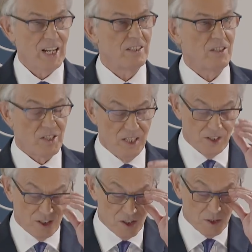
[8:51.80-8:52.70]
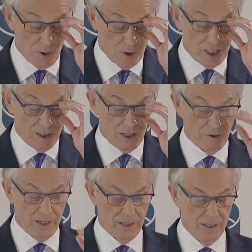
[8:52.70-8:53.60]
tendency to conspiracy
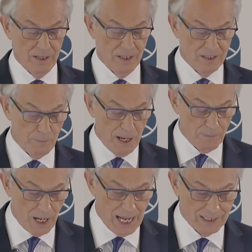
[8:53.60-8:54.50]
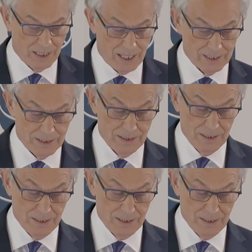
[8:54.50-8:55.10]
theory and debate by headline,